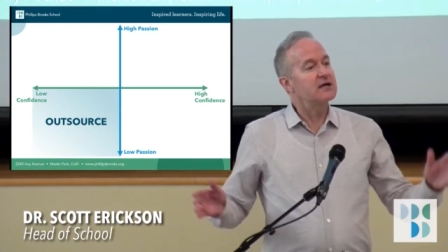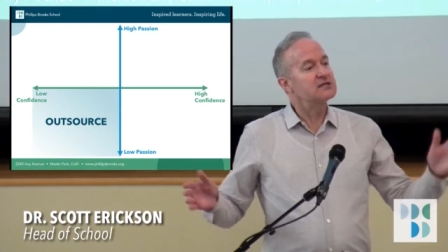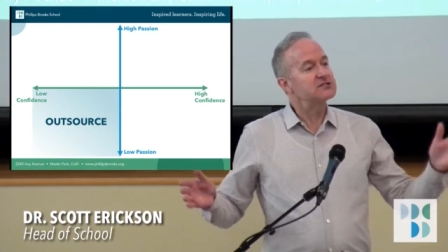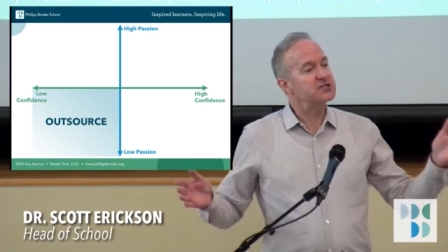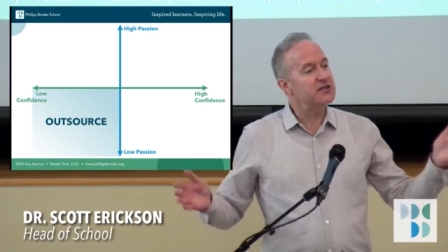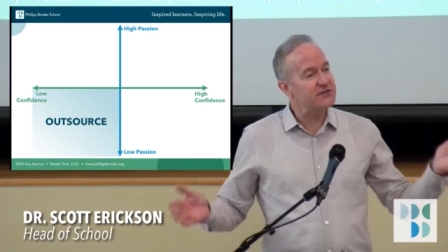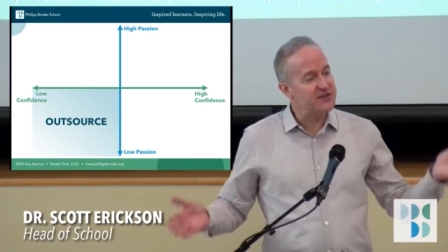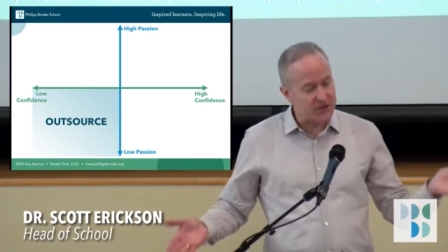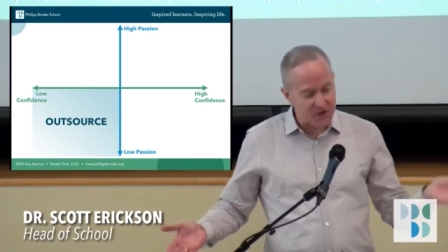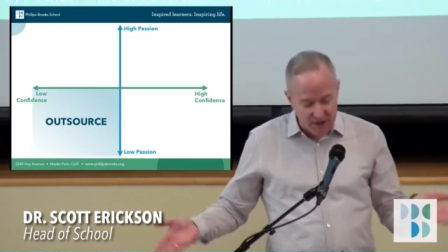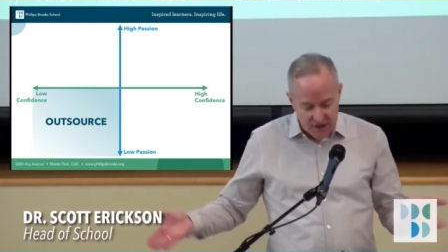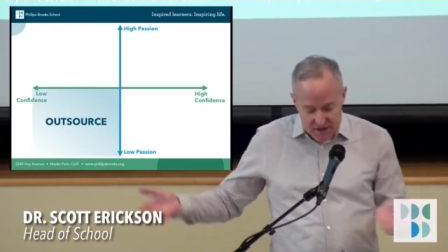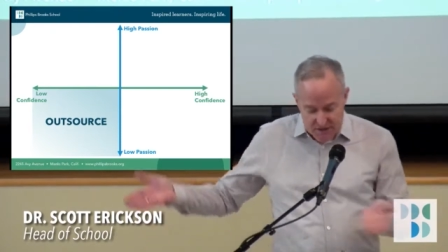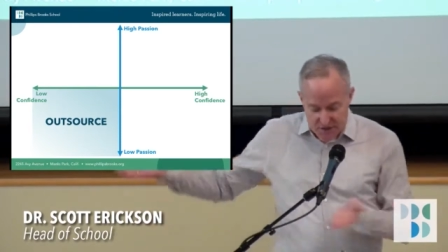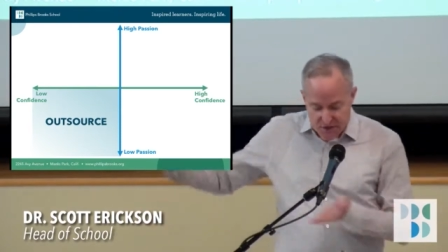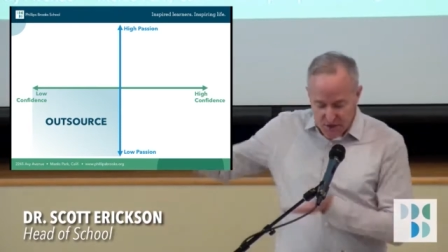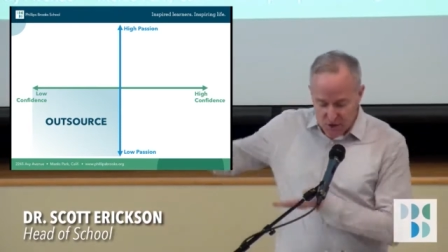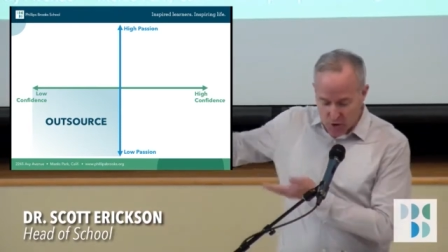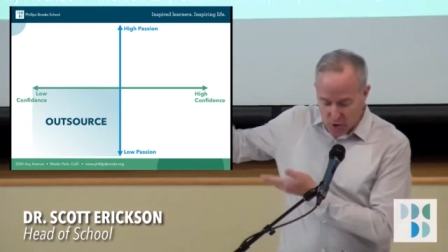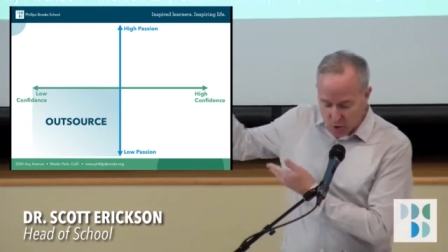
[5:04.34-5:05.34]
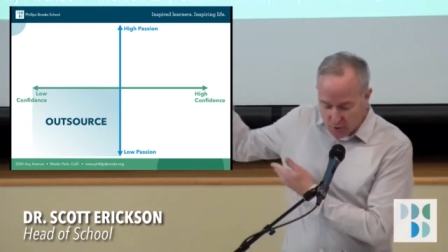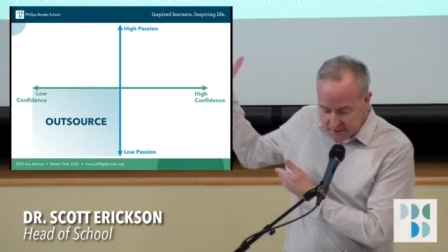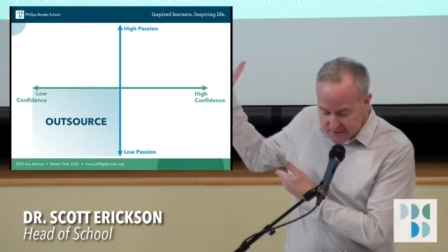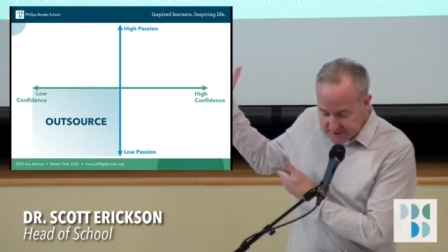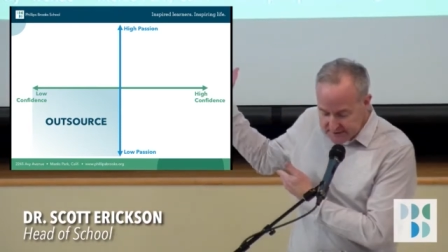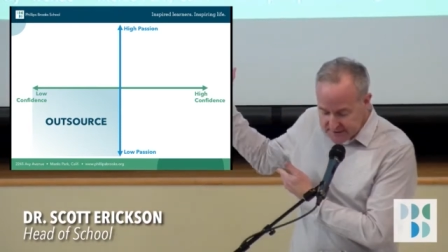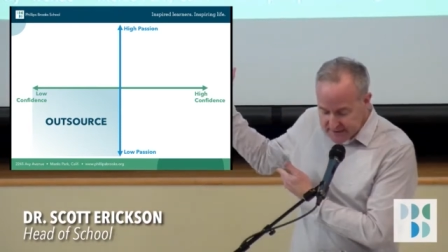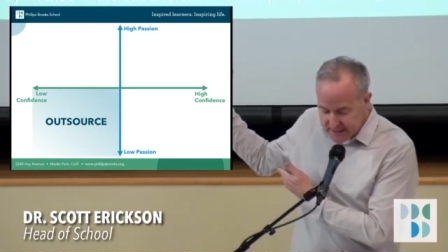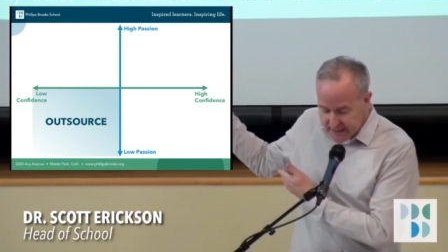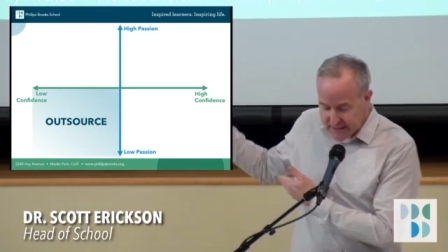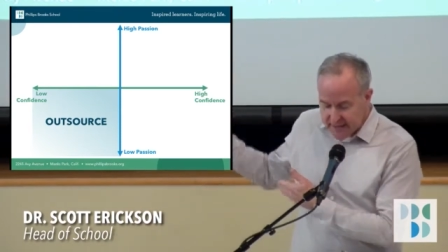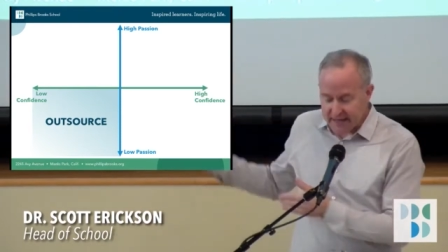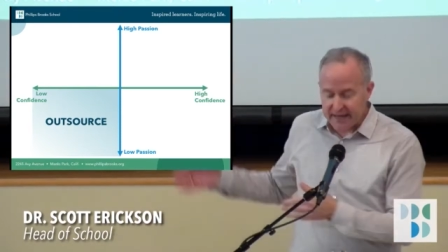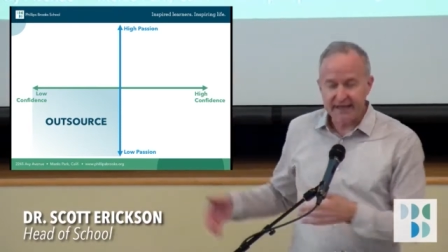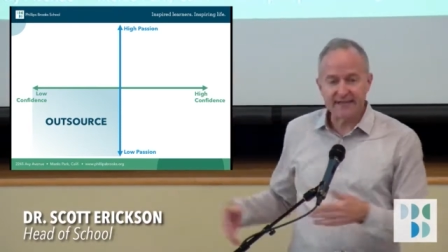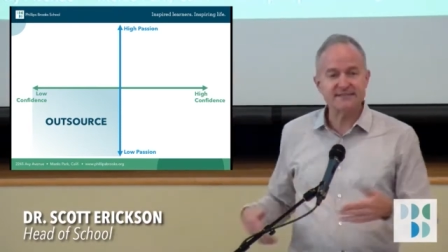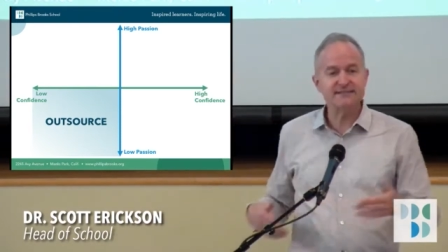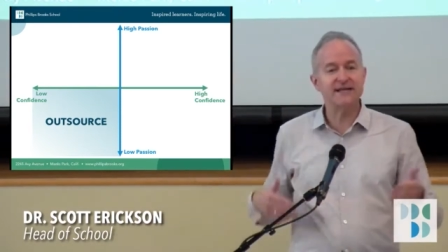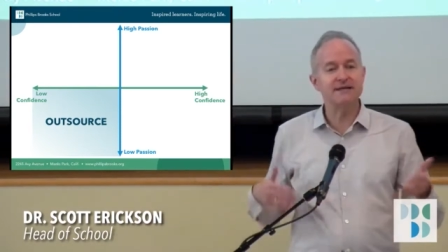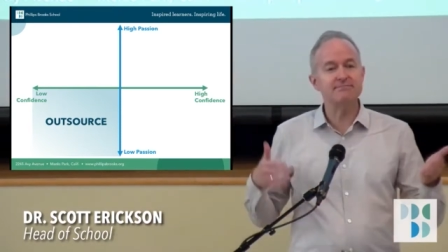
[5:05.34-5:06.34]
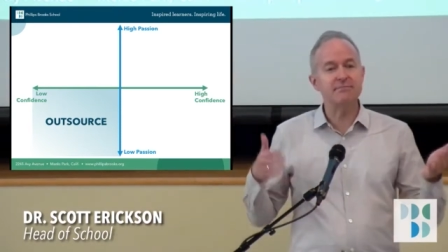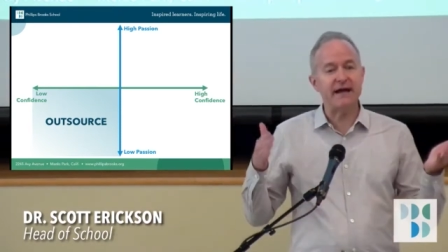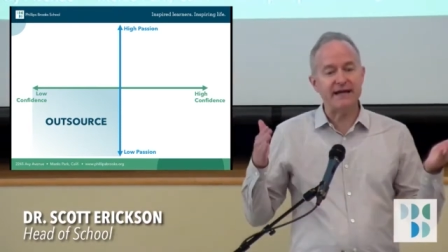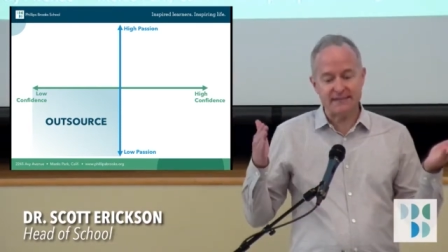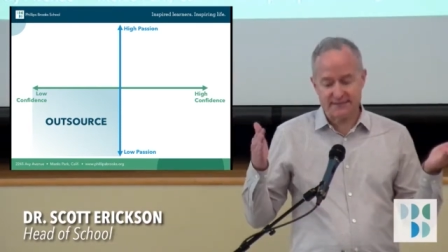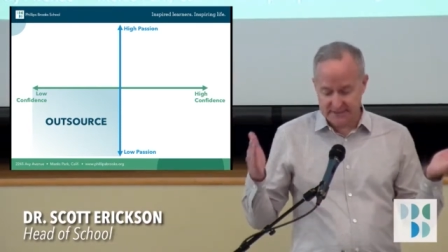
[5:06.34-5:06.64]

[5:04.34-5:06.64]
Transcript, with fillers: so the good news is that my